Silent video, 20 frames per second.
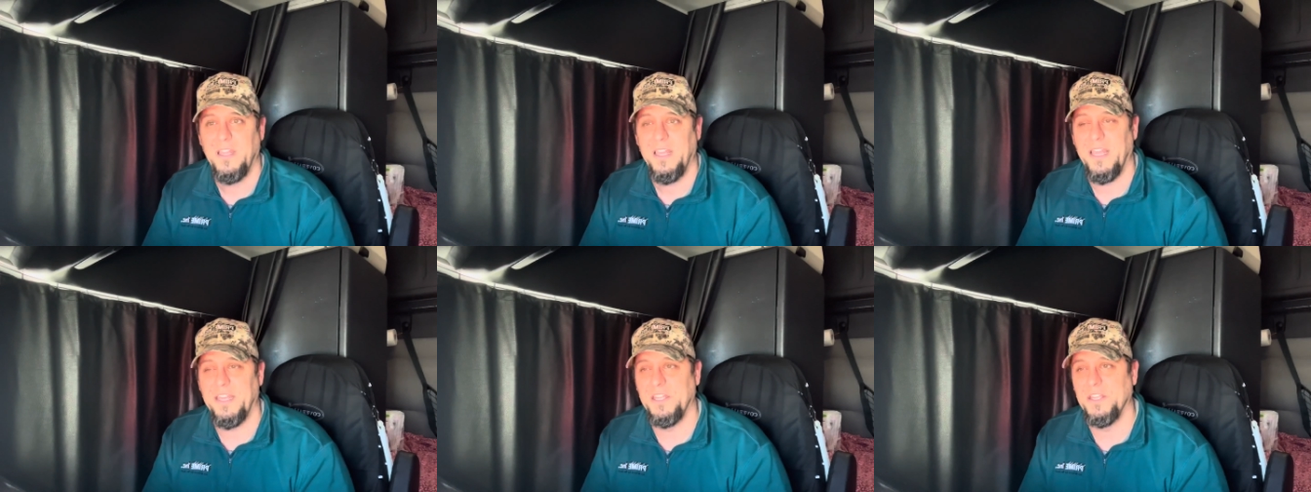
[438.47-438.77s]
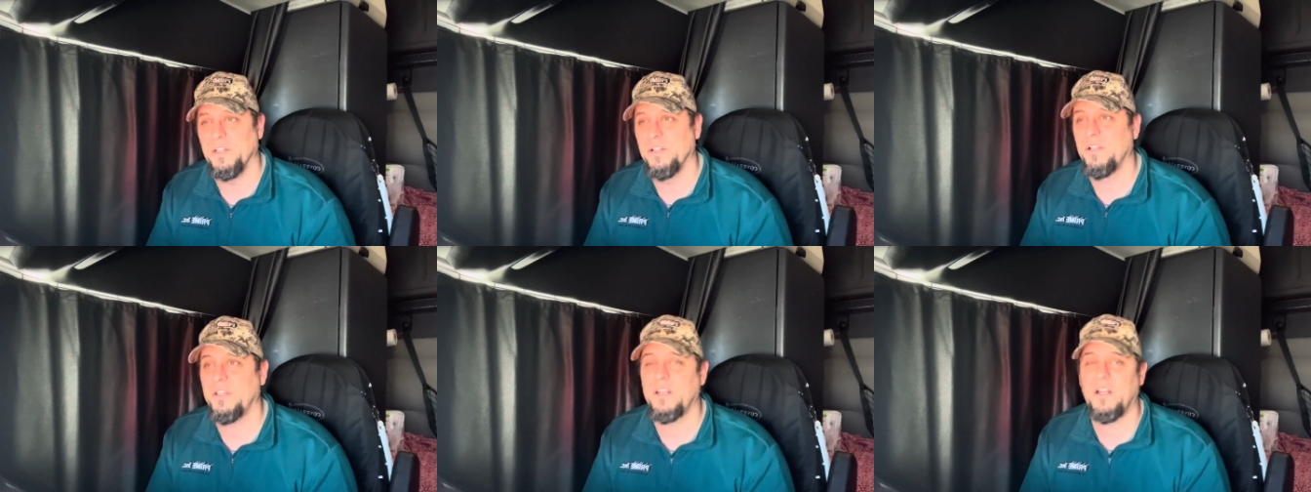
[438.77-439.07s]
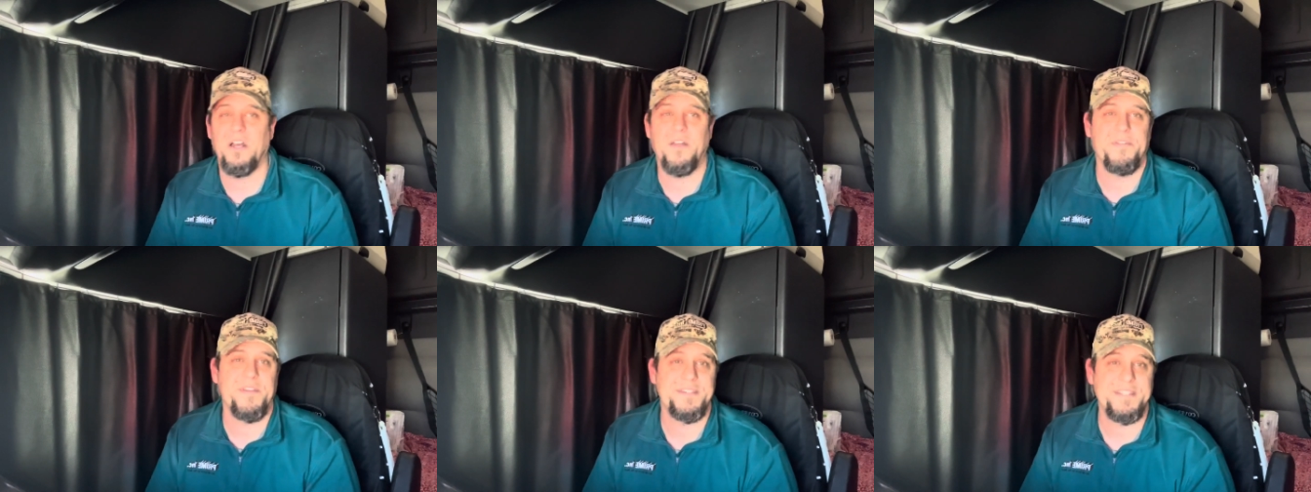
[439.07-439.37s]
and you look at
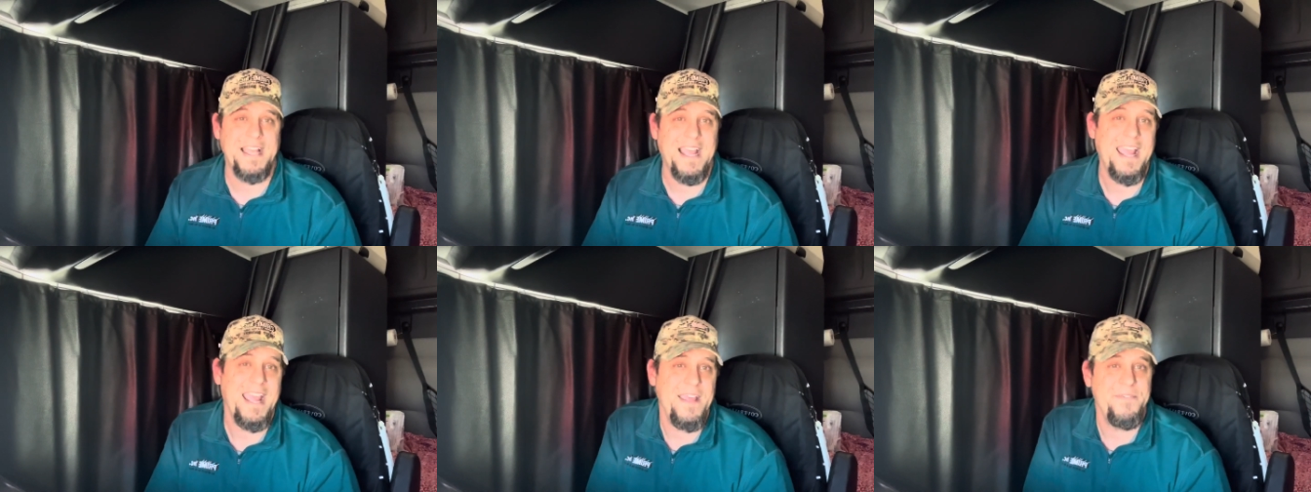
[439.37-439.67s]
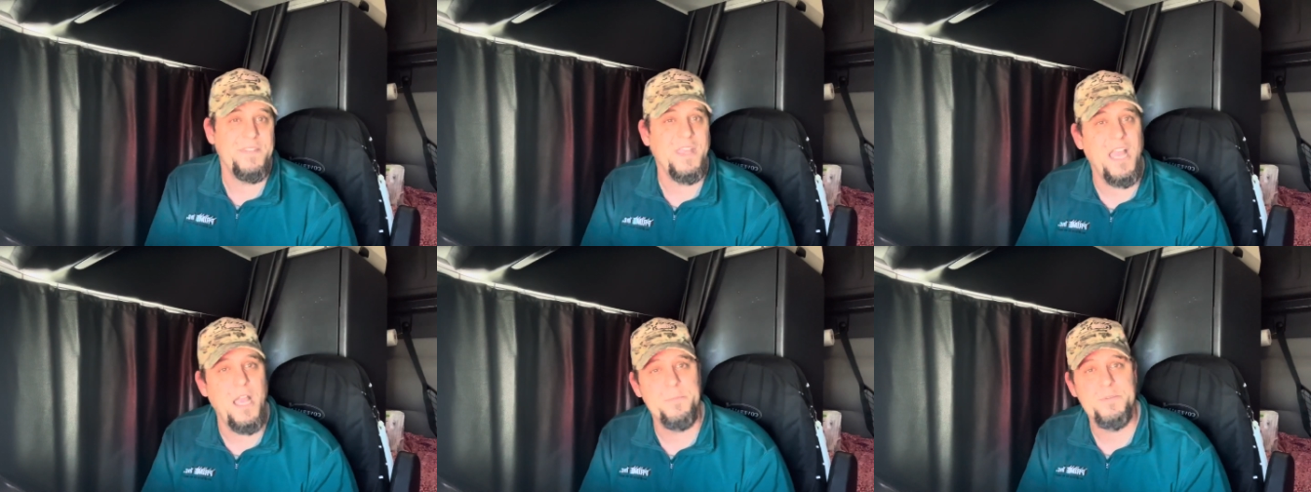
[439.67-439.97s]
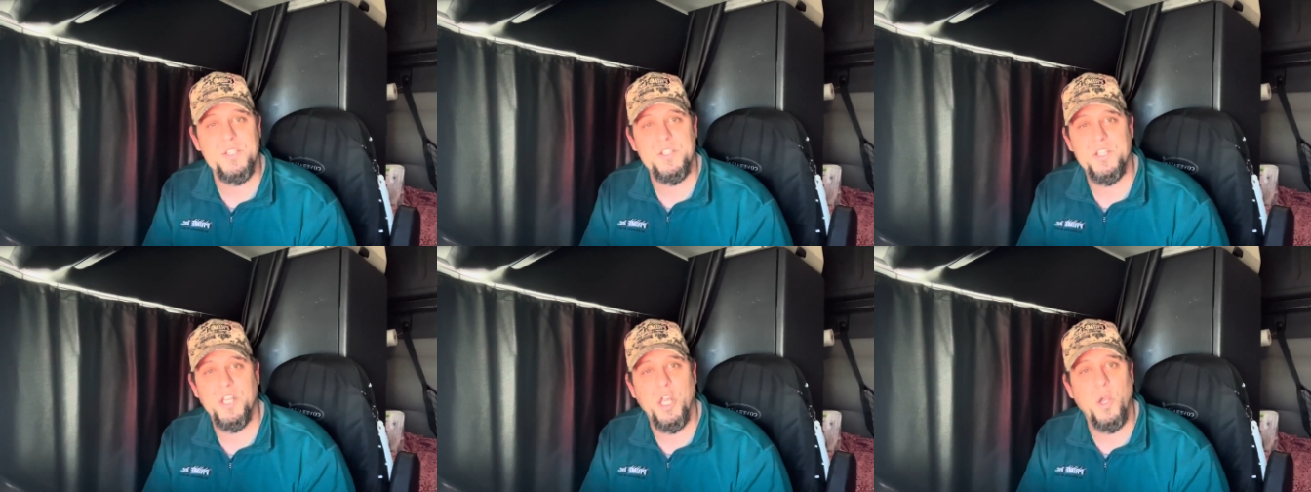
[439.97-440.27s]
all this, I had the
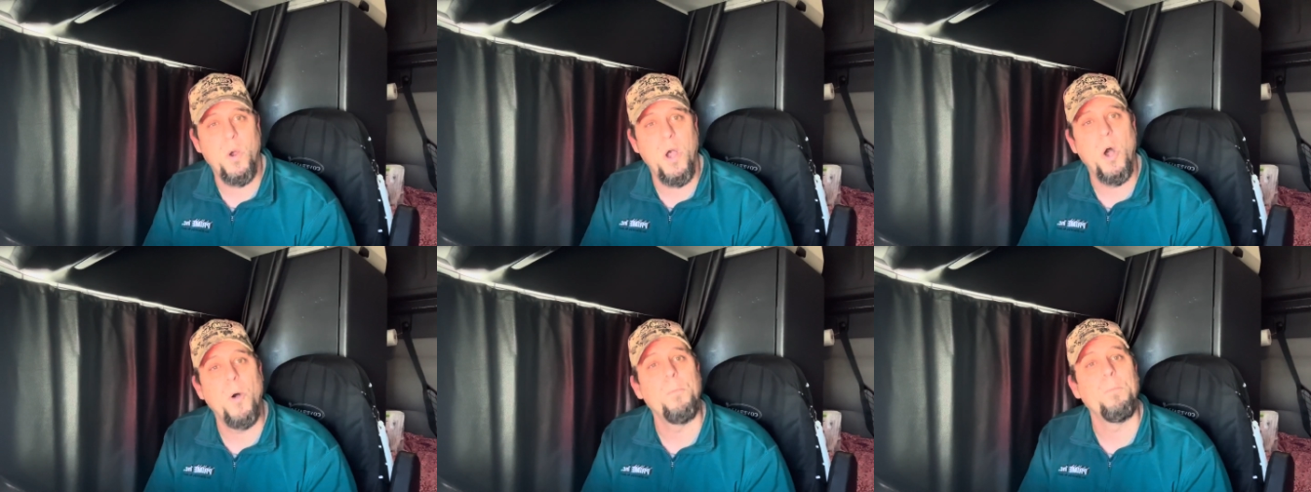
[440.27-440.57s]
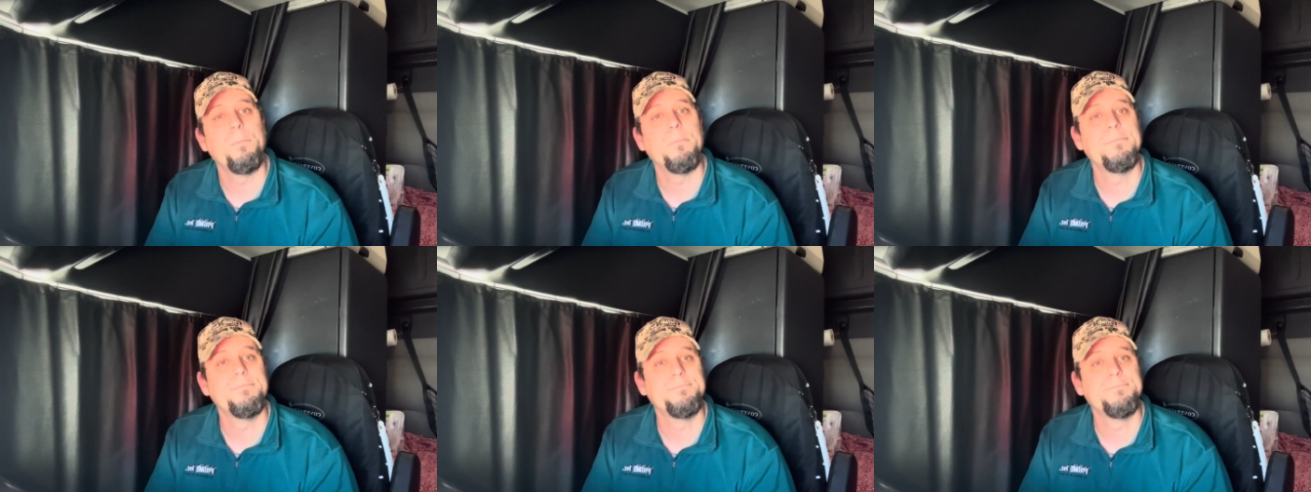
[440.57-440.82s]
option to go home.